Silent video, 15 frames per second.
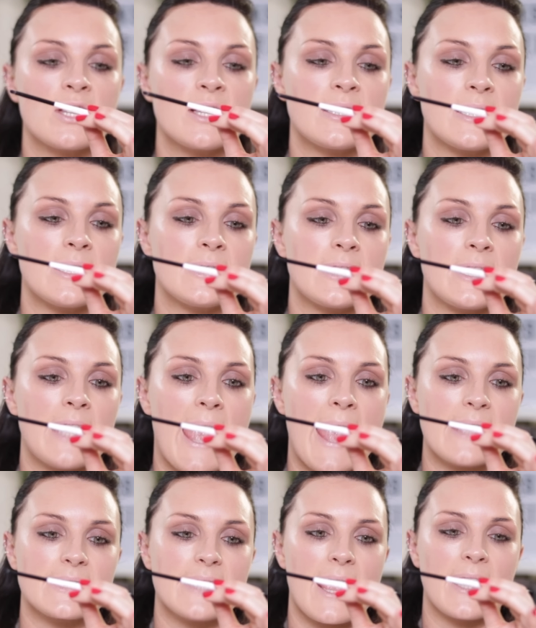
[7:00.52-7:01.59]
This is the
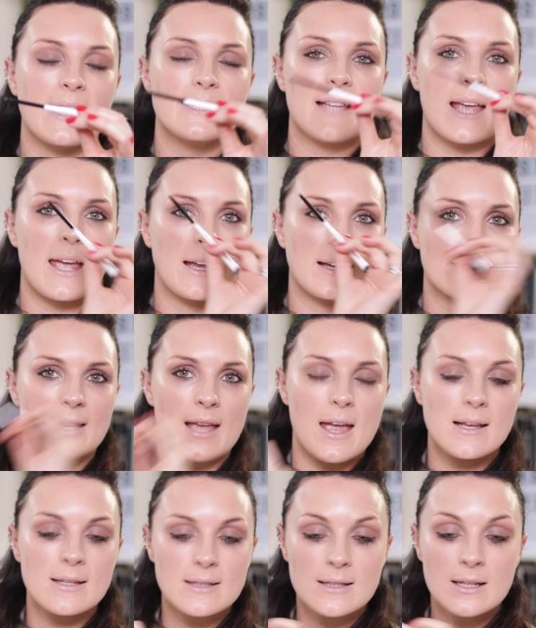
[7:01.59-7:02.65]

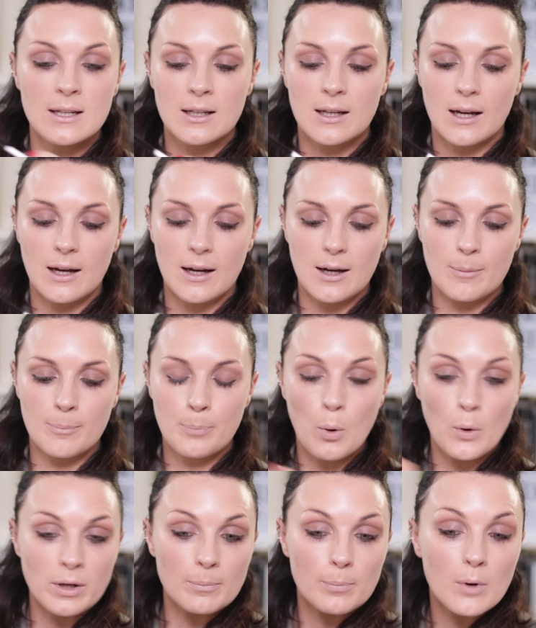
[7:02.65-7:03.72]
XXXS
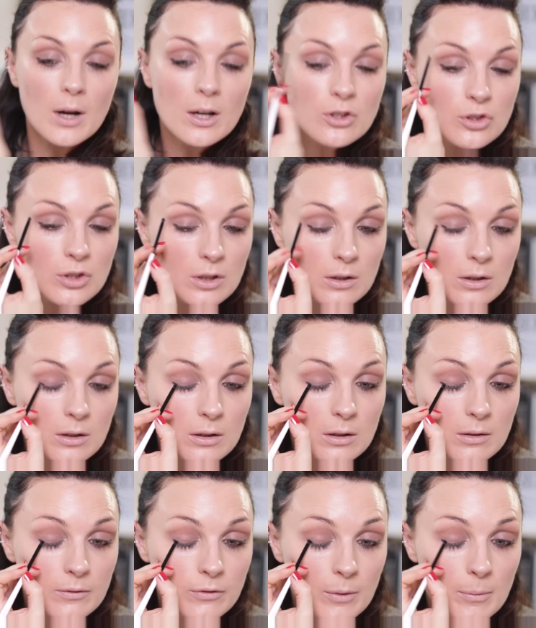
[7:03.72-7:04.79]
point brush
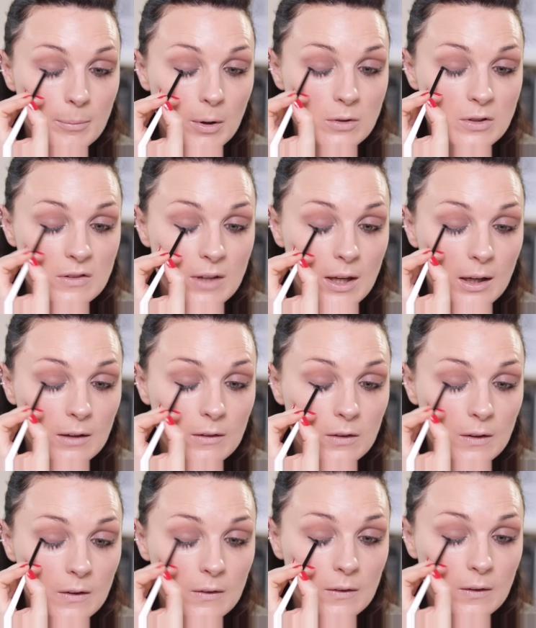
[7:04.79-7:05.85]
from the Multitech, and
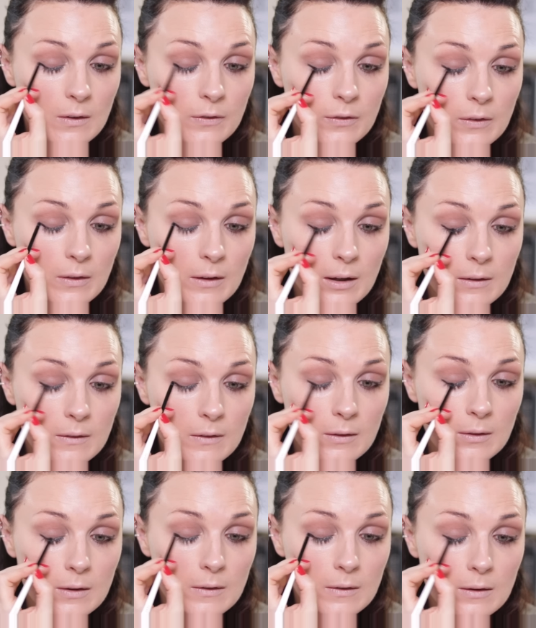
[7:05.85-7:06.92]
just soften that so
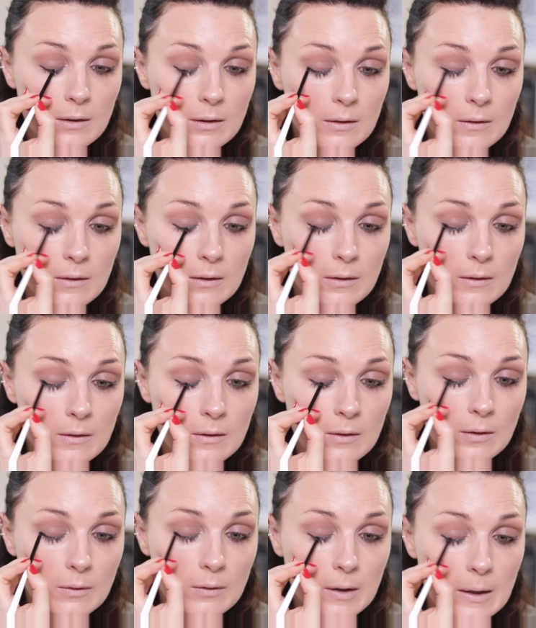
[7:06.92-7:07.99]
it's
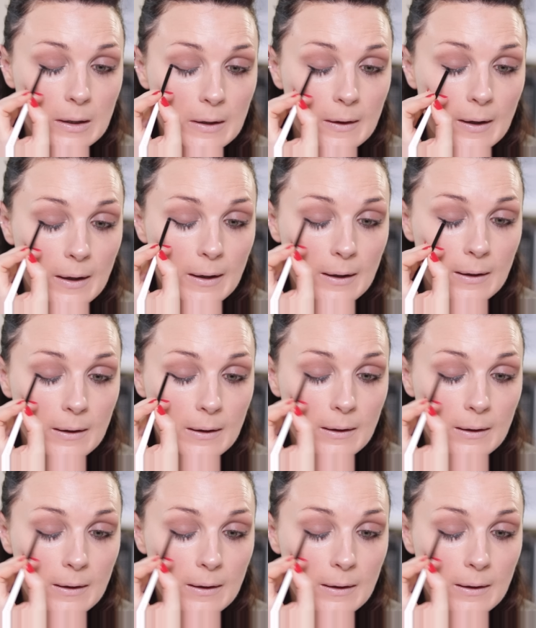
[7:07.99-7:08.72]
not really there.